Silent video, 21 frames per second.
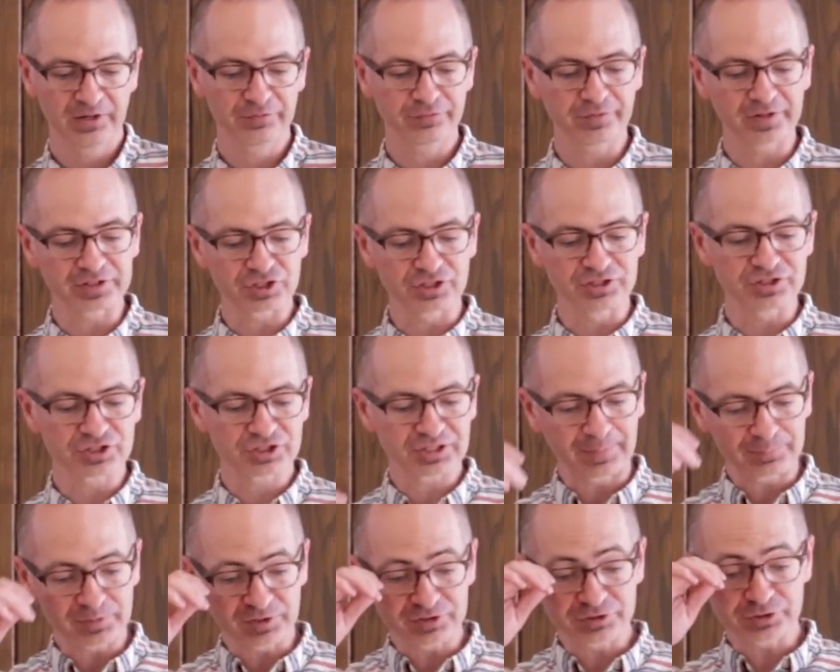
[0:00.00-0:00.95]
Ephesians
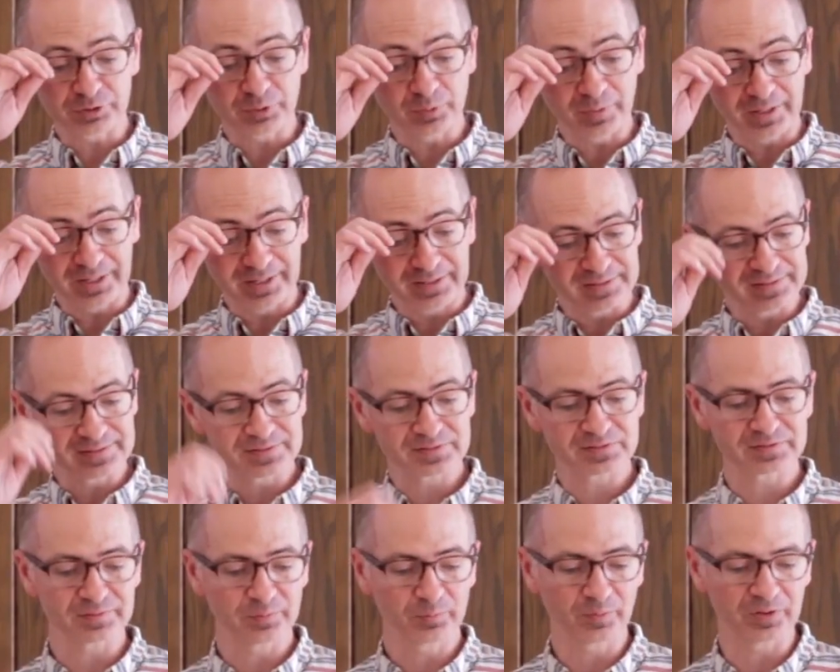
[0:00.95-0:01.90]
chapter 2
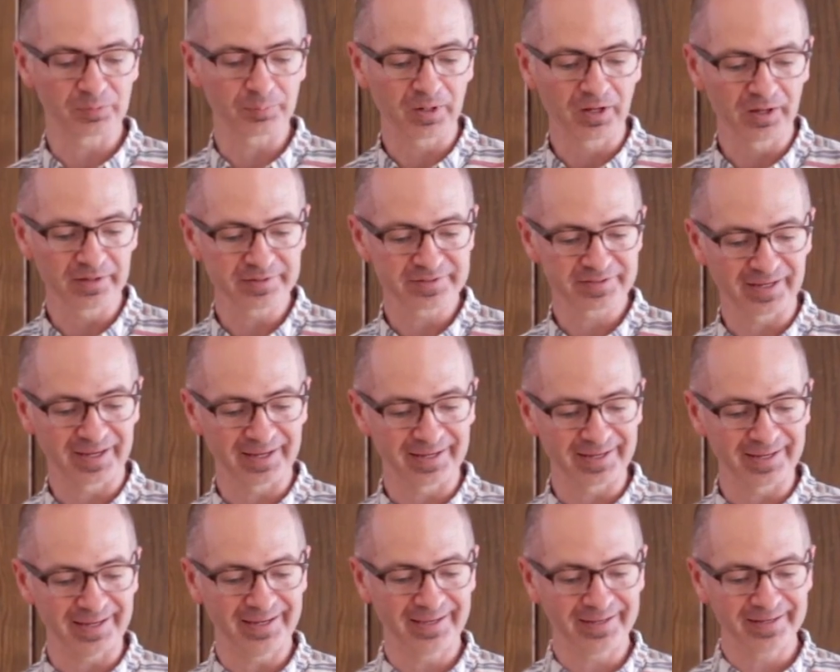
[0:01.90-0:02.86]
ends with Paul
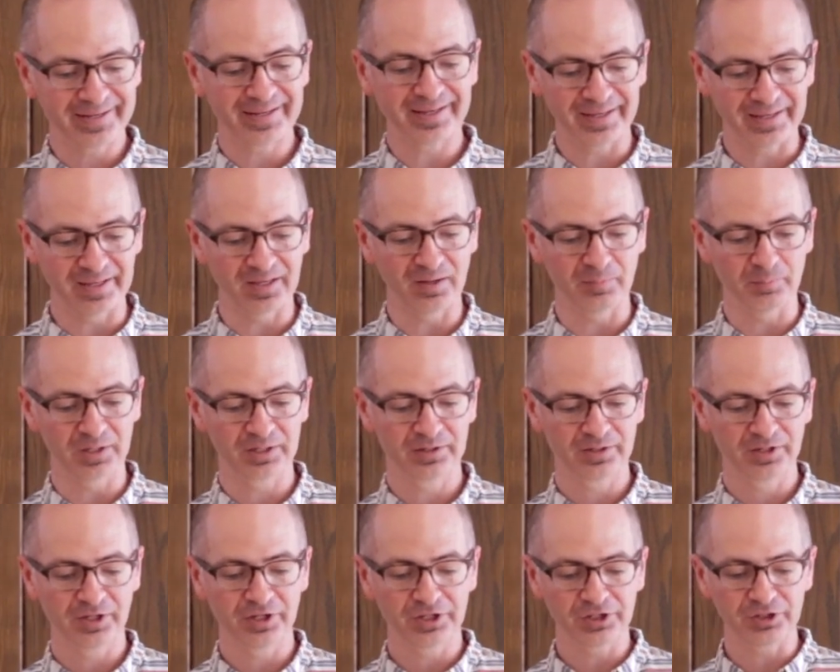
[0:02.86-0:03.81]
saying, In him
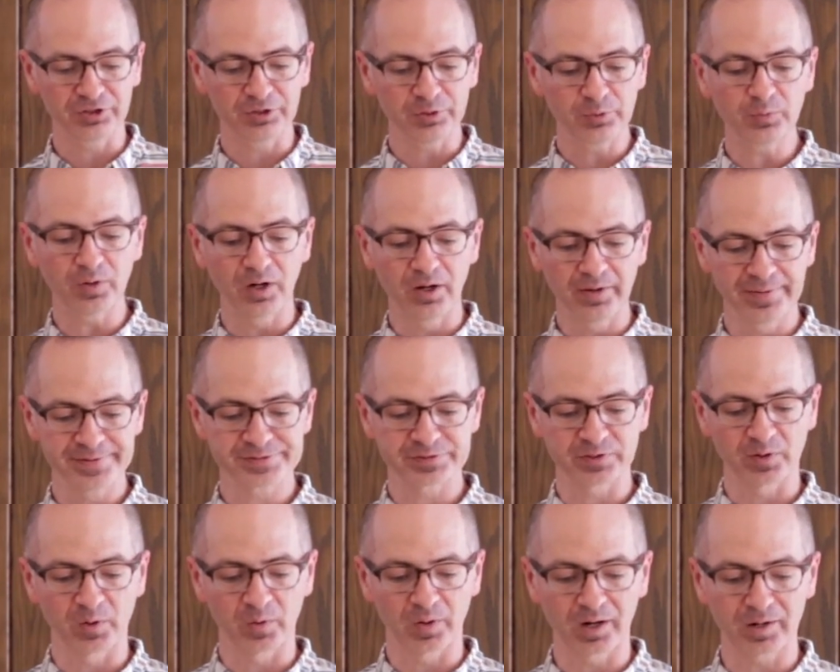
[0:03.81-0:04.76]
you
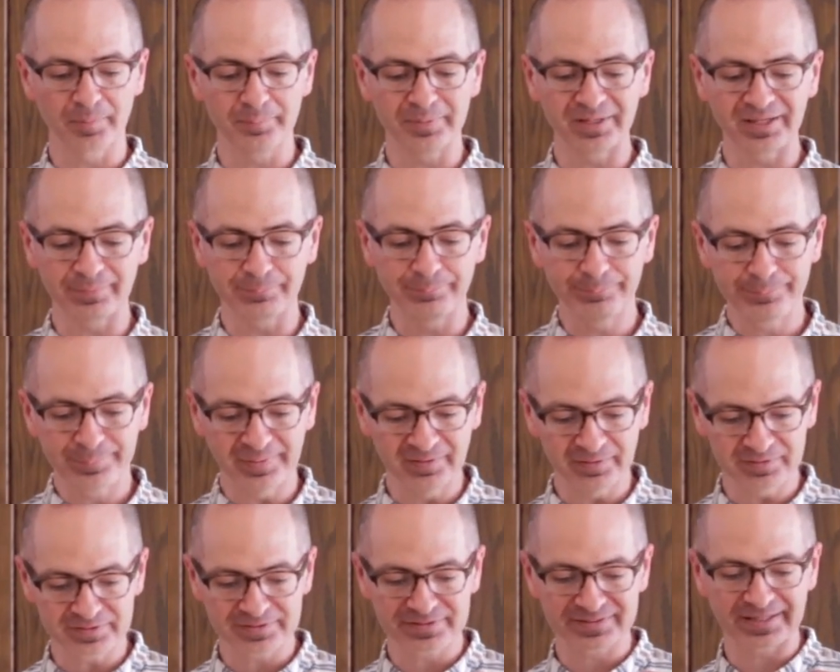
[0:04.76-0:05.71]
also are being
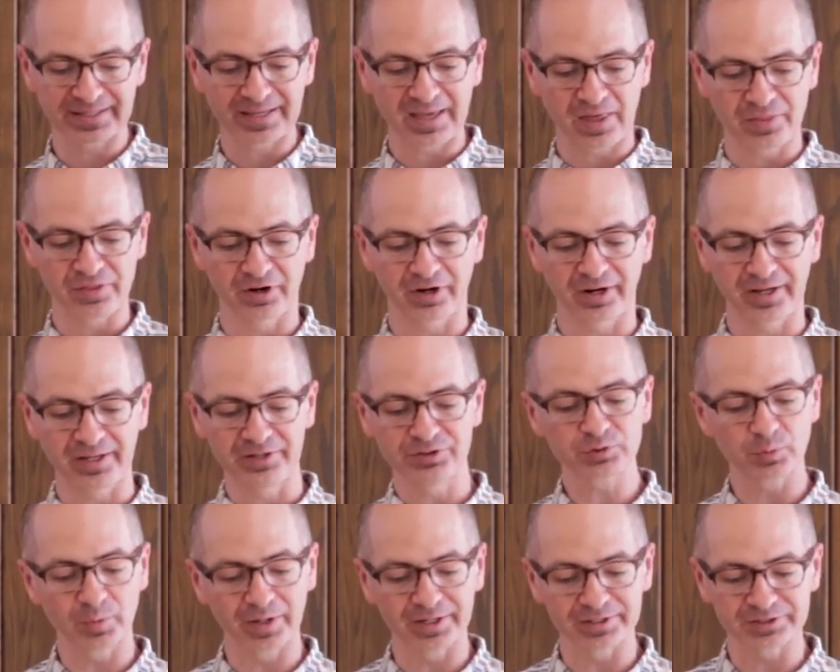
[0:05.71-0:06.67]
built together
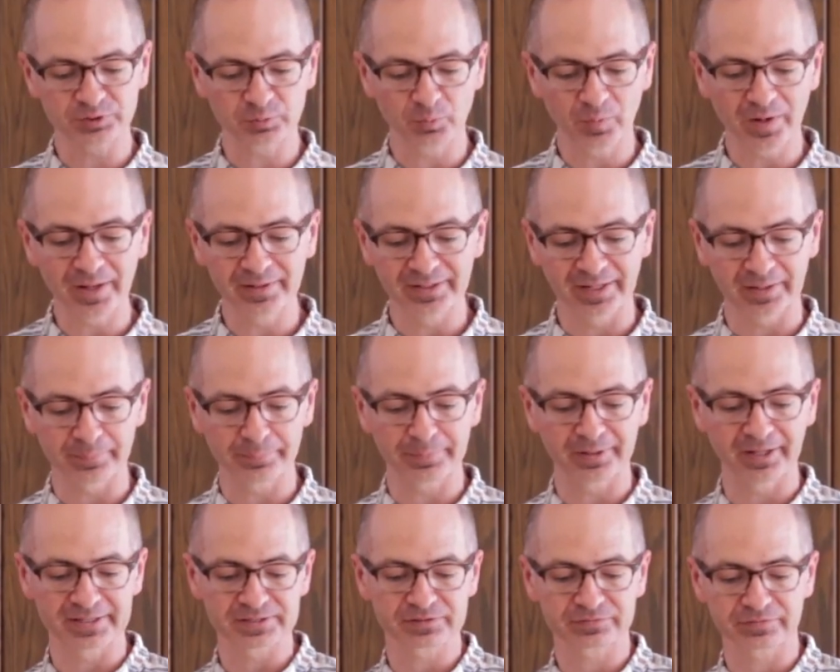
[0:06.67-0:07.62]
into a dwelling
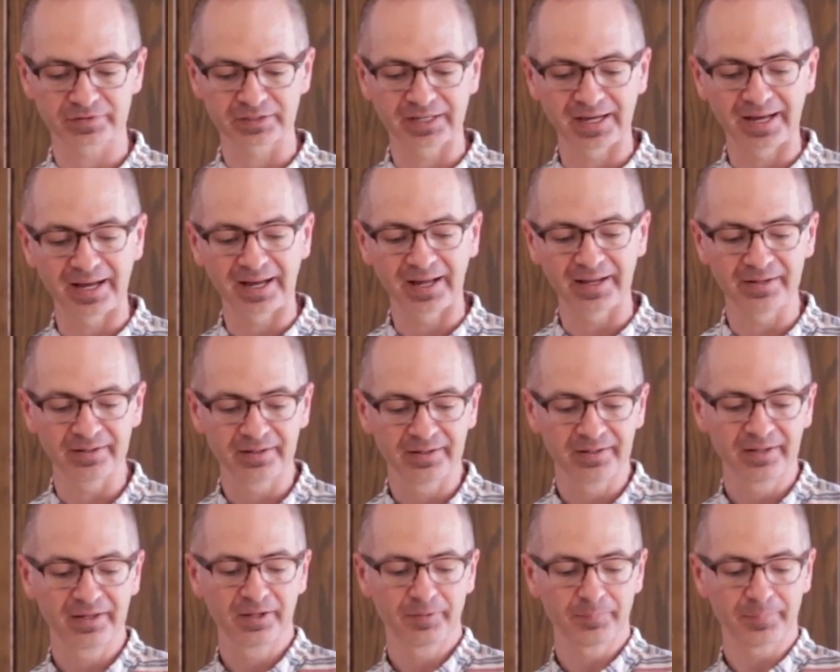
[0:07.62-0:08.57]
place for God
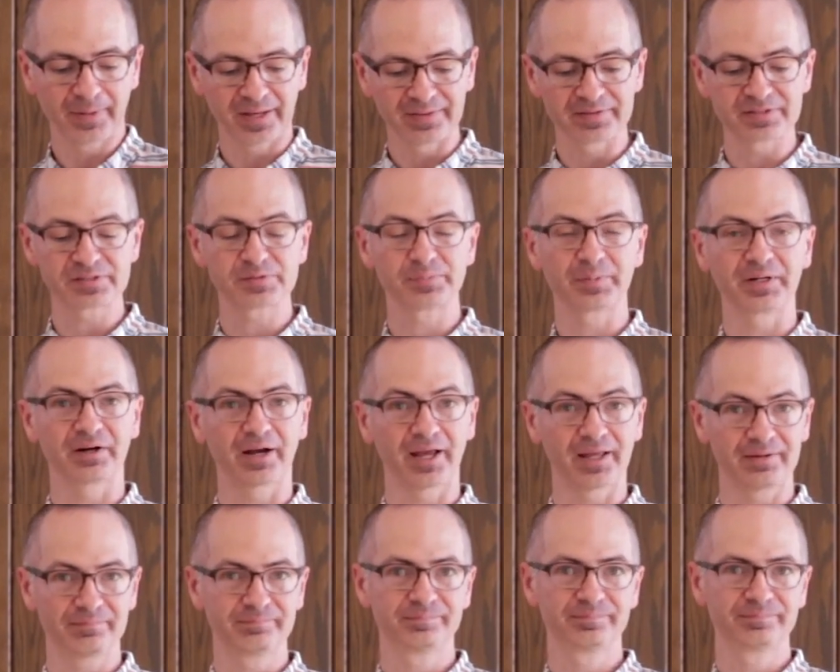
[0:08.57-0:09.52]
by the
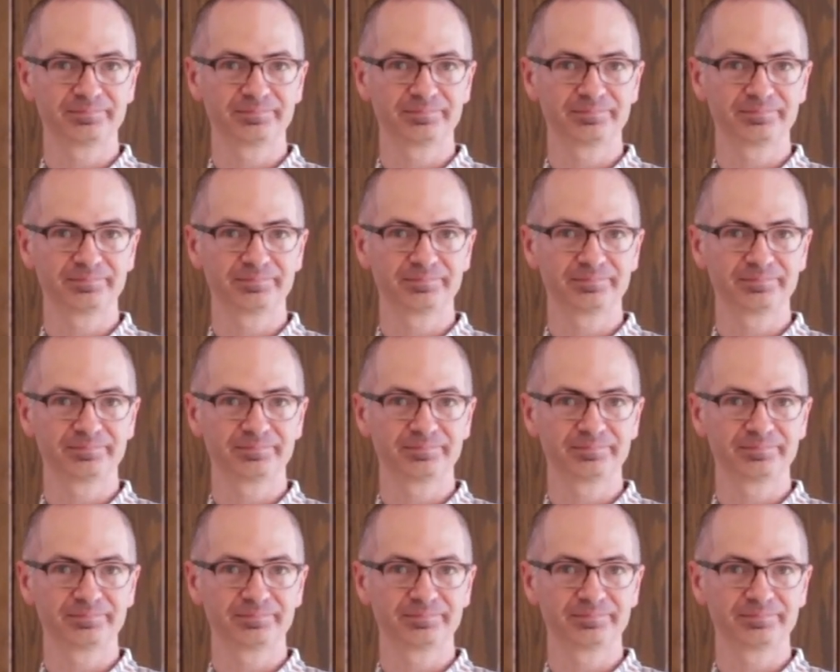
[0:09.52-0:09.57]
Spirit.